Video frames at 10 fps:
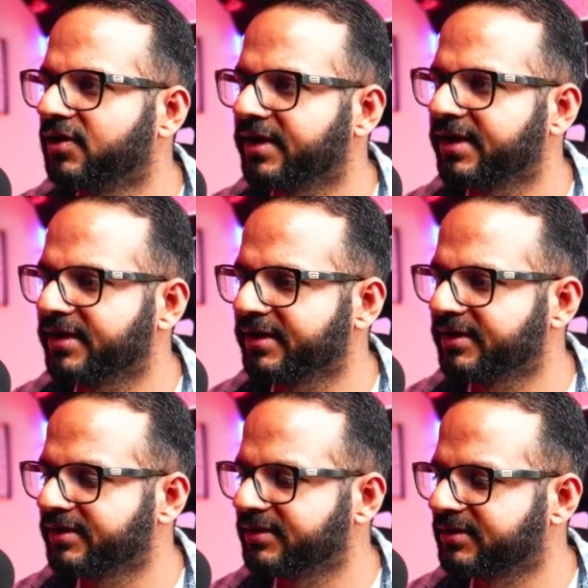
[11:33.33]
Okay.
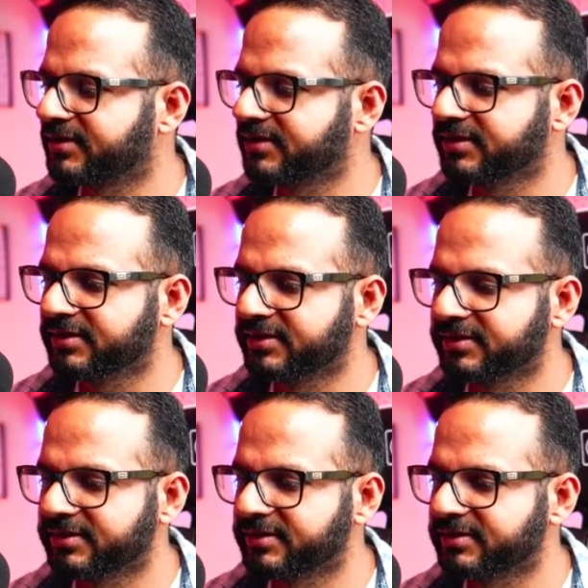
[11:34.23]
It
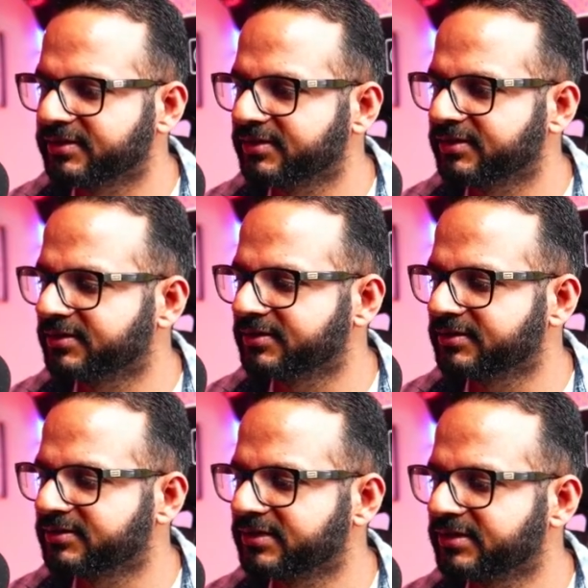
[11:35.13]

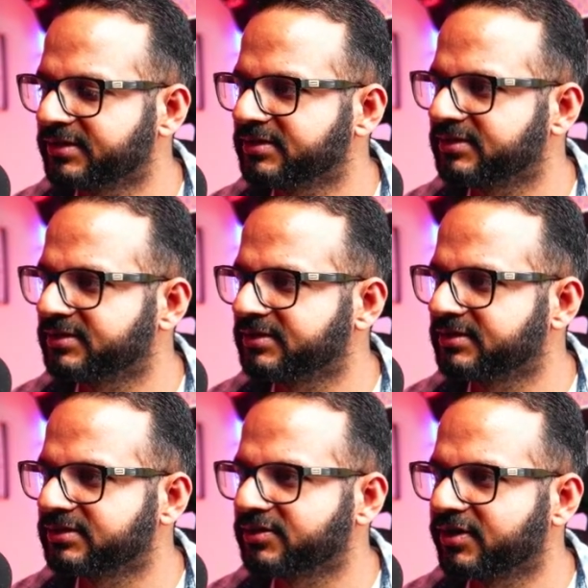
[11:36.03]
says this
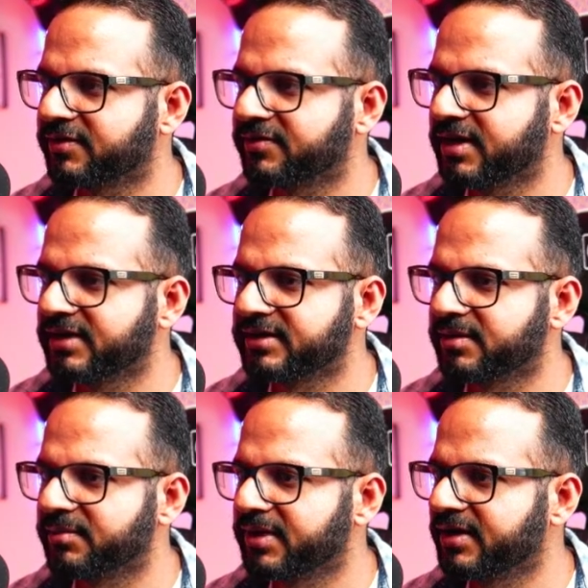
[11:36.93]
is not a valid
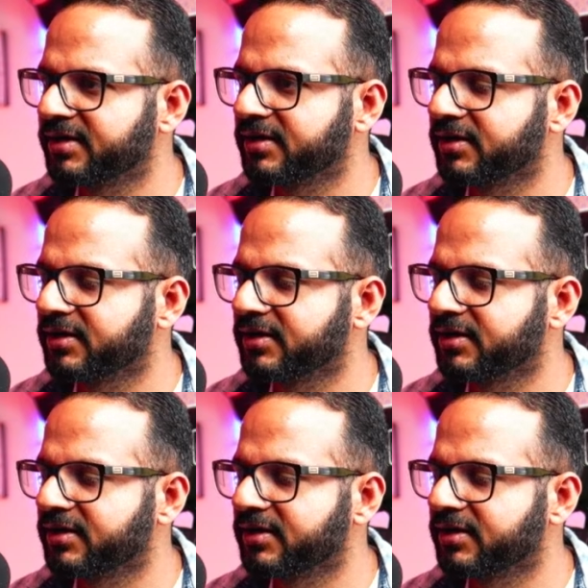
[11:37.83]
command.